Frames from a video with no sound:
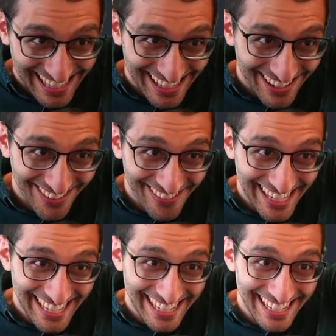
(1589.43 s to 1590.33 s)
Oh,
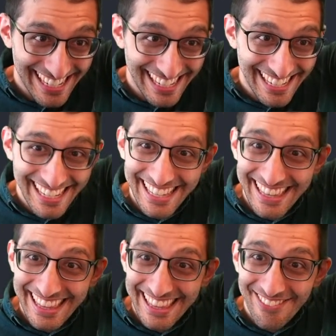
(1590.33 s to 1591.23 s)
man.
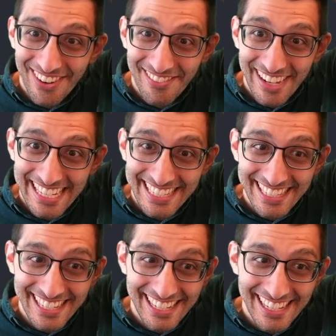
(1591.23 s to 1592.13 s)
What a mess.
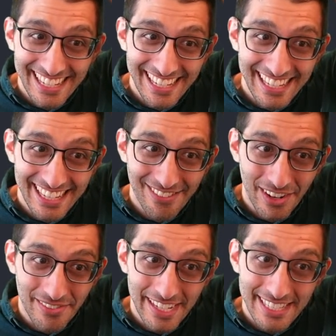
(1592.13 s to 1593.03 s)

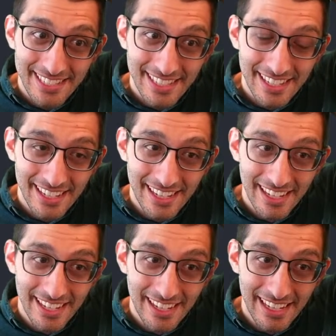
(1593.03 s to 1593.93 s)
What a mess.
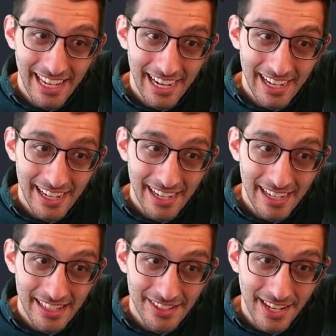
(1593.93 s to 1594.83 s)
Yeah.
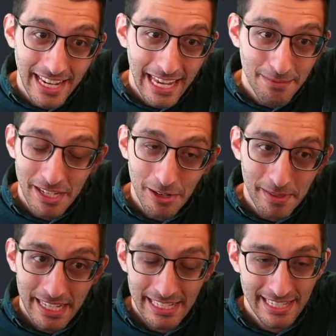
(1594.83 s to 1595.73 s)
There's a name here,
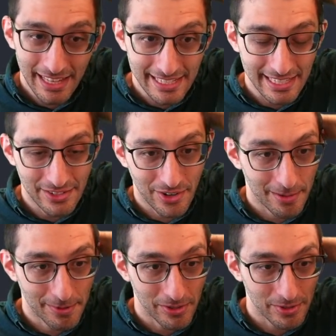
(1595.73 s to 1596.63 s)
but it's not like C#
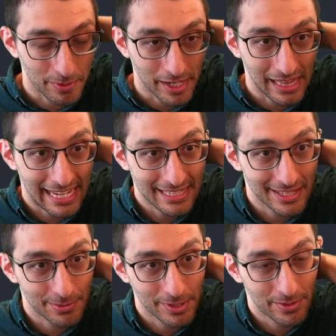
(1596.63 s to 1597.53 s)
knows what class
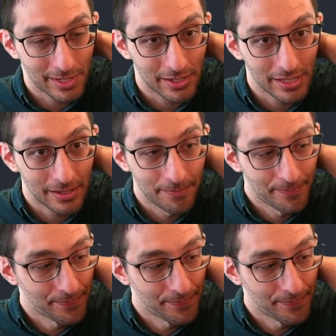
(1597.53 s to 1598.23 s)
this was originally.